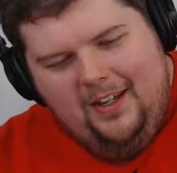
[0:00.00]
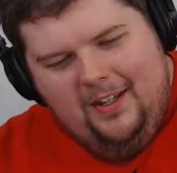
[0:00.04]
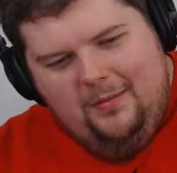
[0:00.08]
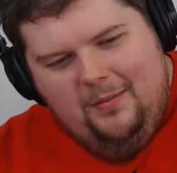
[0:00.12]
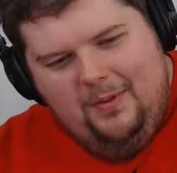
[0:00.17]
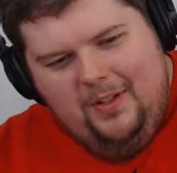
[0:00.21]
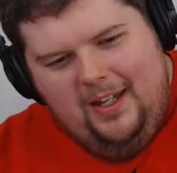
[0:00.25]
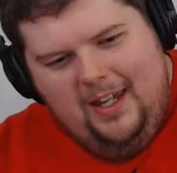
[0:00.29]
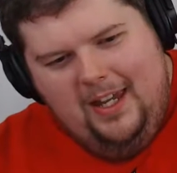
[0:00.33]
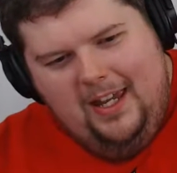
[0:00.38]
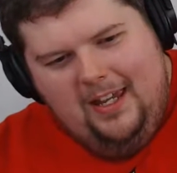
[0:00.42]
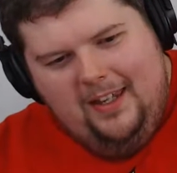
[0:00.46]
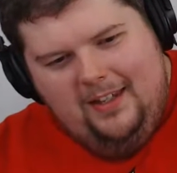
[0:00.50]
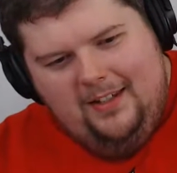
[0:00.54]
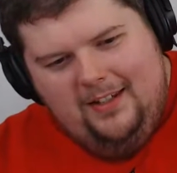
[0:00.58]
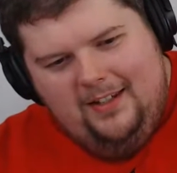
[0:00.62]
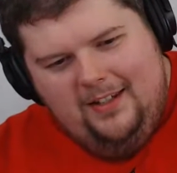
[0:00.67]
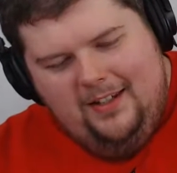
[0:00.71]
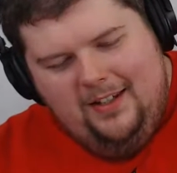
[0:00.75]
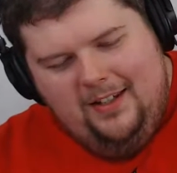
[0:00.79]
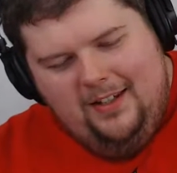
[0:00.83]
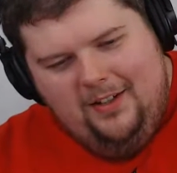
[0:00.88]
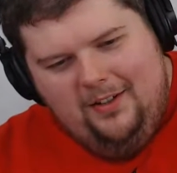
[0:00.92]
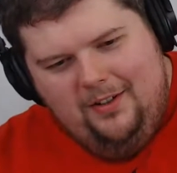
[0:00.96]
But yeah,
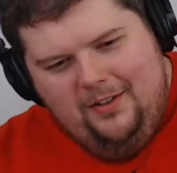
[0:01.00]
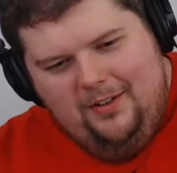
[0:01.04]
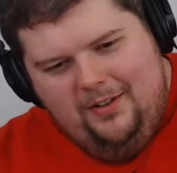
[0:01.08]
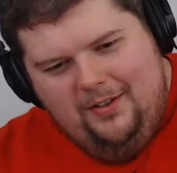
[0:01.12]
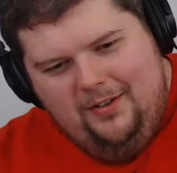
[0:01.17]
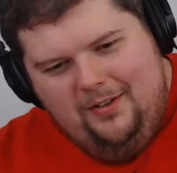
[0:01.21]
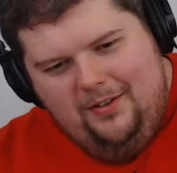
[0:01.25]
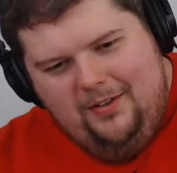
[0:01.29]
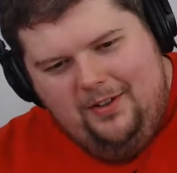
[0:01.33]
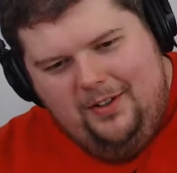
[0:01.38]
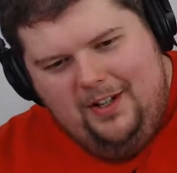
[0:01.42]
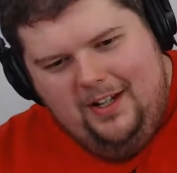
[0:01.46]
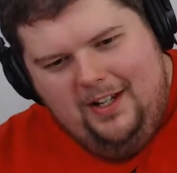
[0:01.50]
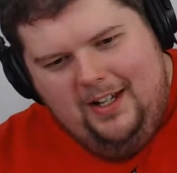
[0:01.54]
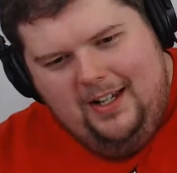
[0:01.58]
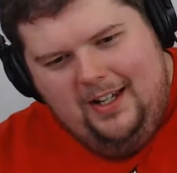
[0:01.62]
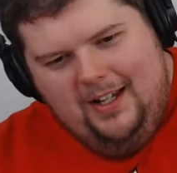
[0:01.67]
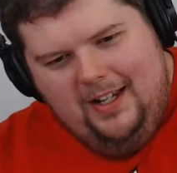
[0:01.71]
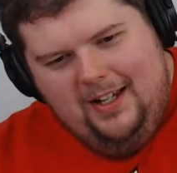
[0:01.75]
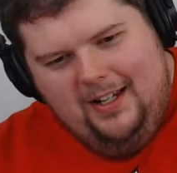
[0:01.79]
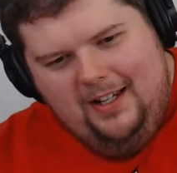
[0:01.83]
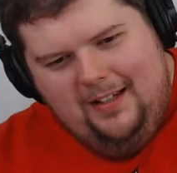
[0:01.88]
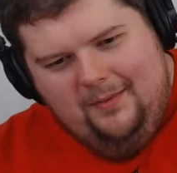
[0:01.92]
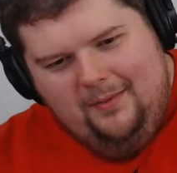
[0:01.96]

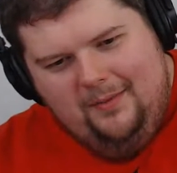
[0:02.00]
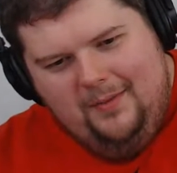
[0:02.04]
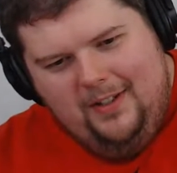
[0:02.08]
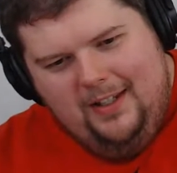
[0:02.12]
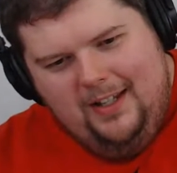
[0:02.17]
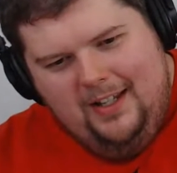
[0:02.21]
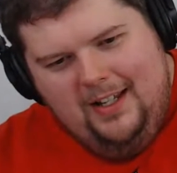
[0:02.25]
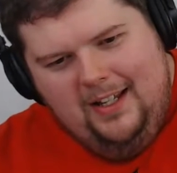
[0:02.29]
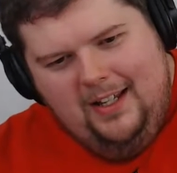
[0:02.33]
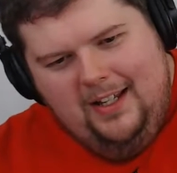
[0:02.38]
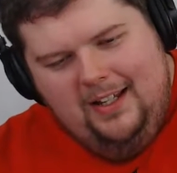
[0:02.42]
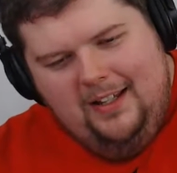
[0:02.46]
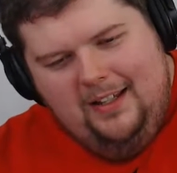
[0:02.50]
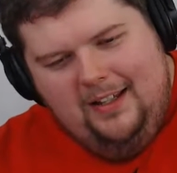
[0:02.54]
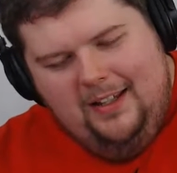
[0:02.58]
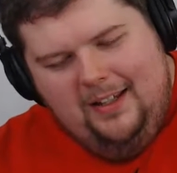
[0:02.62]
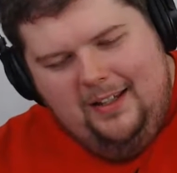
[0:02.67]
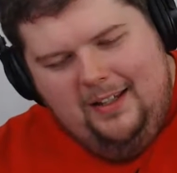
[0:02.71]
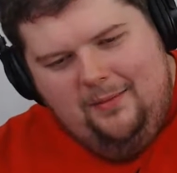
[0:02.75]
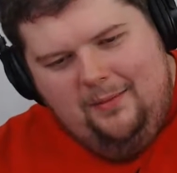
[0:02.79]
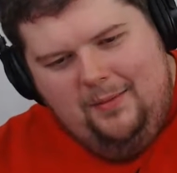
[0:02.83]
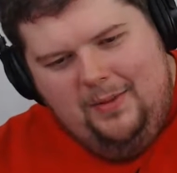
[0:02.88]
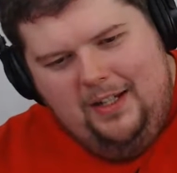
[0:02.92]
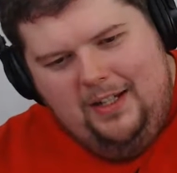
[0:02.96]
so
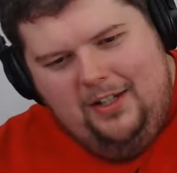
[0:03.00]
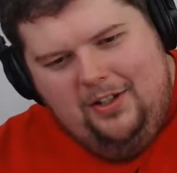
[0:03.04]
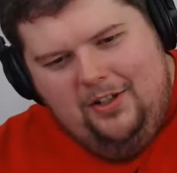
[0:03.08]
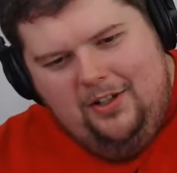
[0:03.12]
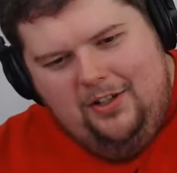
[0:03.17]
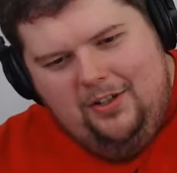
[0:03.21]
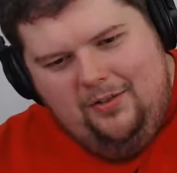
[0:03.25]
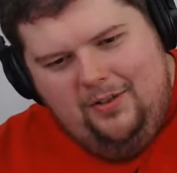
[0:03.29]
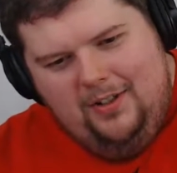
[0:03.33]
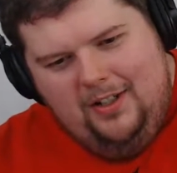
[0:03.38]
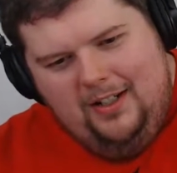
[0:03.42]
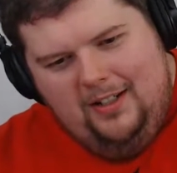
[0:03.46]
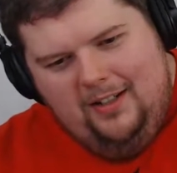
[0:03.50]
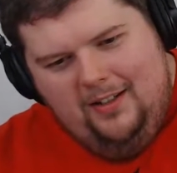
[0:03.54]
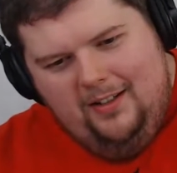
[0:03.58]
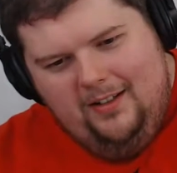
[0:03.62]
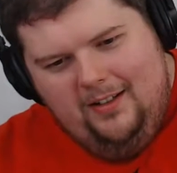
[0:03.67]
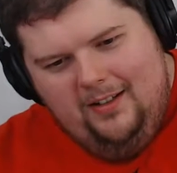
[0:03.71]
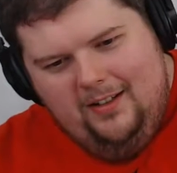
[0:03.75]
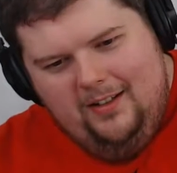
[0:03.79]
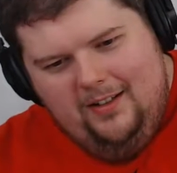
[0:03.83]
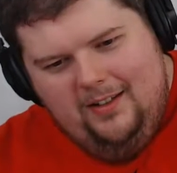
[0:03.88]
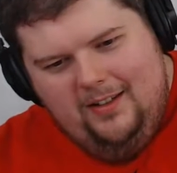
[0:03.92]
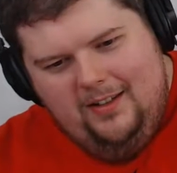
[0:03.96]
me shooting
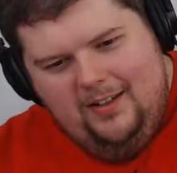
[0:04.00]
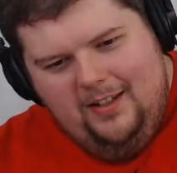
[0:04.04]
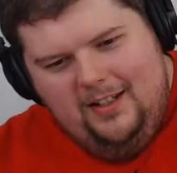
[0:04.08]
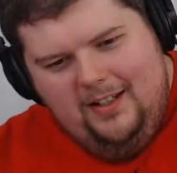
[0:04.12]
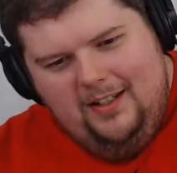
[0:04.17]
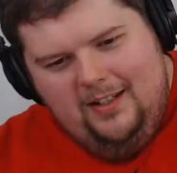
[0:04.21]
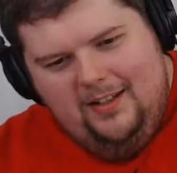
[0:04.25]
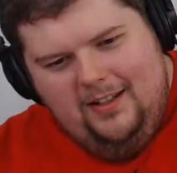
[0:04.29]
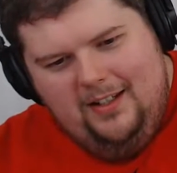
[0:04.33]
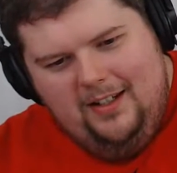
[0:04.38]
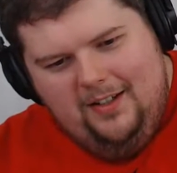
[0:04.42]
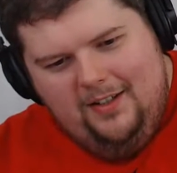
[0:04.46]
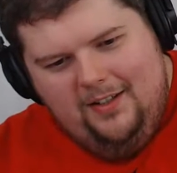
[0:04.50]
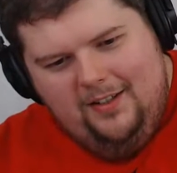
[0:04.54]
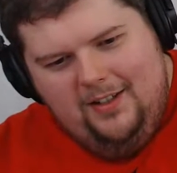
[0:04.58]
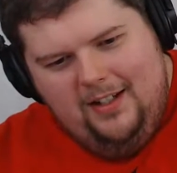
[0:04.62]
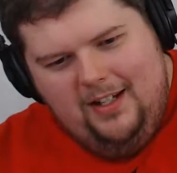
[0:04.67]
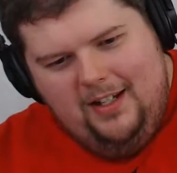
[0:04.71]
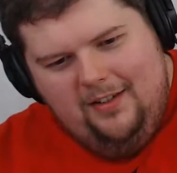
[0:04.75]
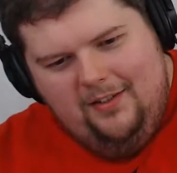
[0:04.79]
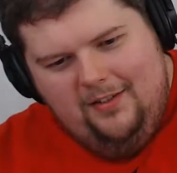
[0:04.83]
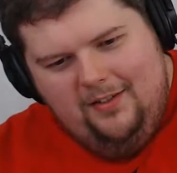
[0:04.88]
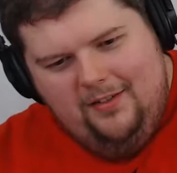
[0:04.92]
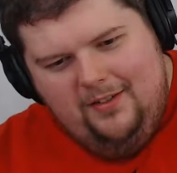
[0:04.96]
these tears
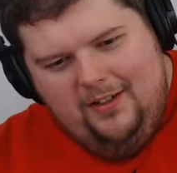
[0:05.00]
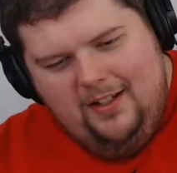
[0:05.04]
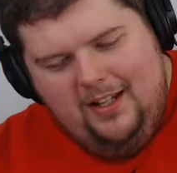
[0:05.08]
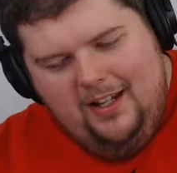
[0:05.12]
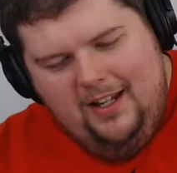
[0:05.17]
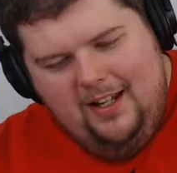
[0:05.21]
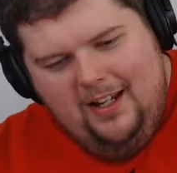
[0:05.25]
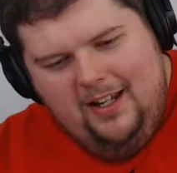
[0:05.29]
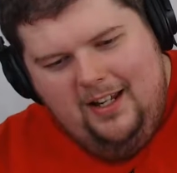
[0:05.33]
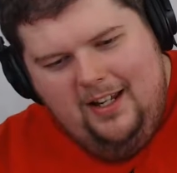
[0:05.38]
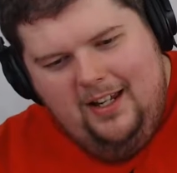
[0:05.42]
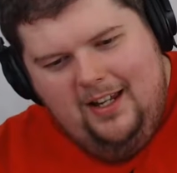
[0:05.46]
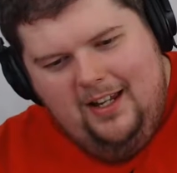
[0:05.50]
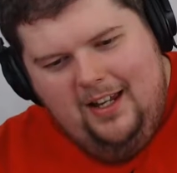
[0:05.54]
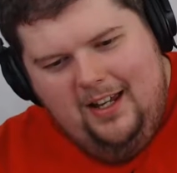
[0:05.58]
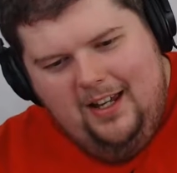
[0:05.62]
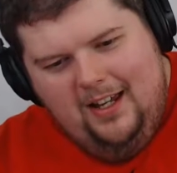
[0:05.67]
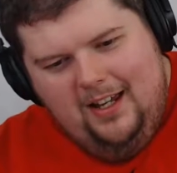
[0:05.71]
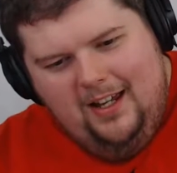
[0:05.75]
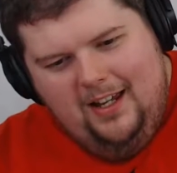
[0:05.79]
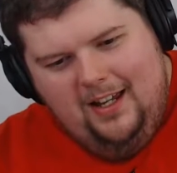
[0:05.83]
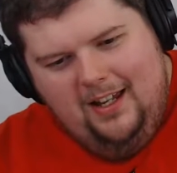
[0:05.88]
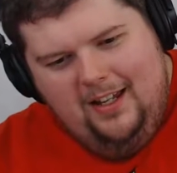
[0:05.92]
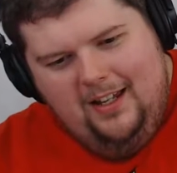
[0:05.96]
out,
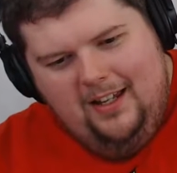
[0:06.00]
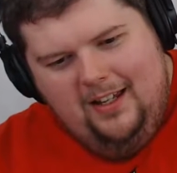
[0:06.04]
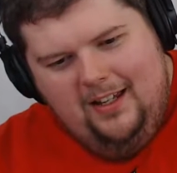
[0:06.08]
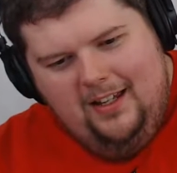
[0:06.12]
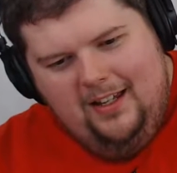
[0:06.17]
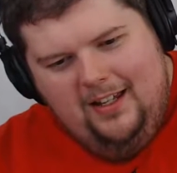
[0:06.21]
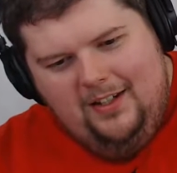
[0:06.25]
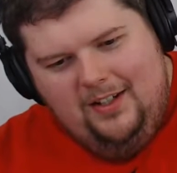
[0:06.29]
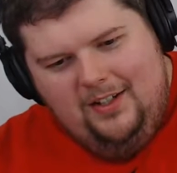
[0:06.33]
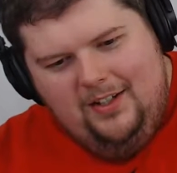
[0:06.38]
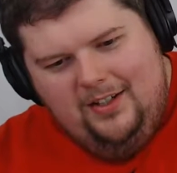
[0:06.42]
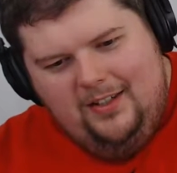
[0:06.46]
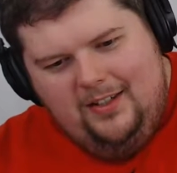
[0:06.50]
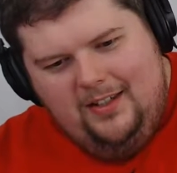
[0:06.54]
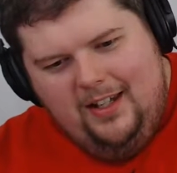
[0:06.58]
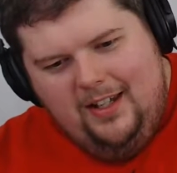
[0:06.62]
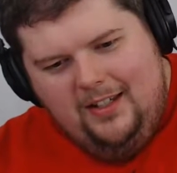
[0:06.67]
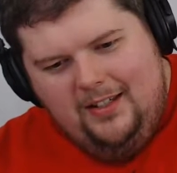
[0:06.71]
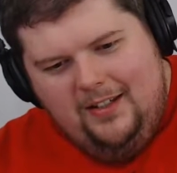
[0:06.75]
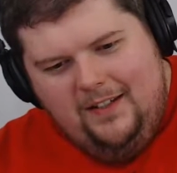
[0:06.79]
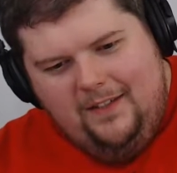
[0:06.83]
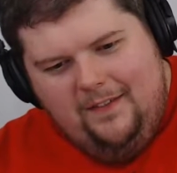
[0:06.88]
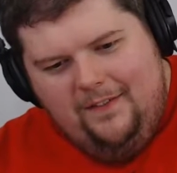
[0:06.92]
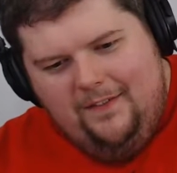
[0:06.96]
it just
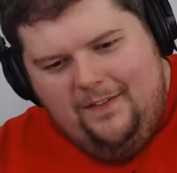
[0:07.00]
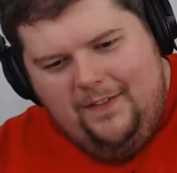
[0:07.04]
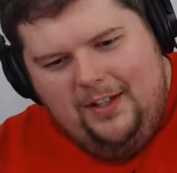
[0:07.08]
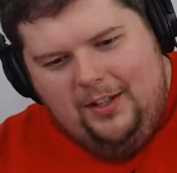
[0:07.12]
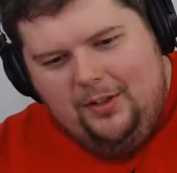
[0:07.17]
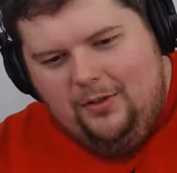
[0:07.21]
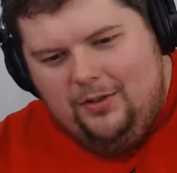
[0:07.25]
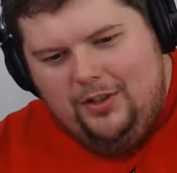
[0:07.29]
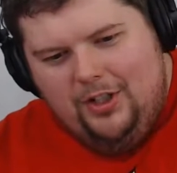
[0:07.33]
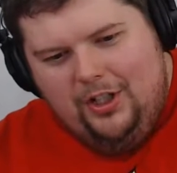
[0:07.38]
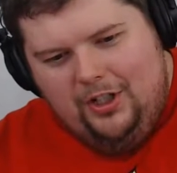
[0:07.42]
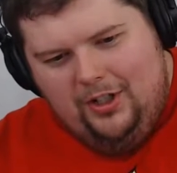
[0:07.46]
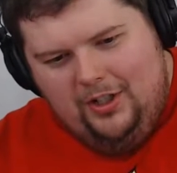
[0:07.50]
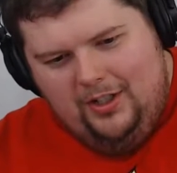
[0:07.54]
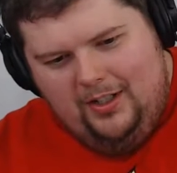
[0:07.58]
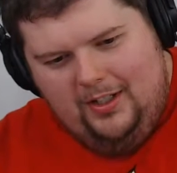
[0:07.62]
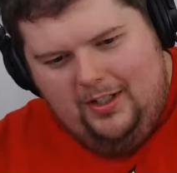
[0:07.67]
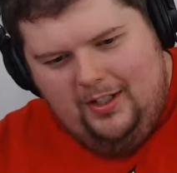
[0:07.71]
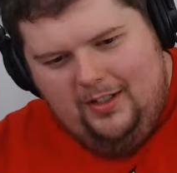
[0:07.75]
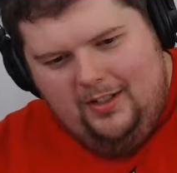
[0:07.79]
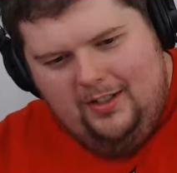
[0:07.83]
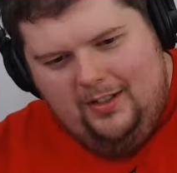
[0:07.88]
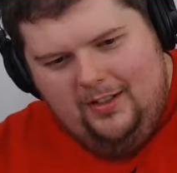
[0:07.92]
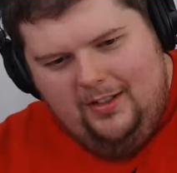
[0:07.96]
doesn't feel good.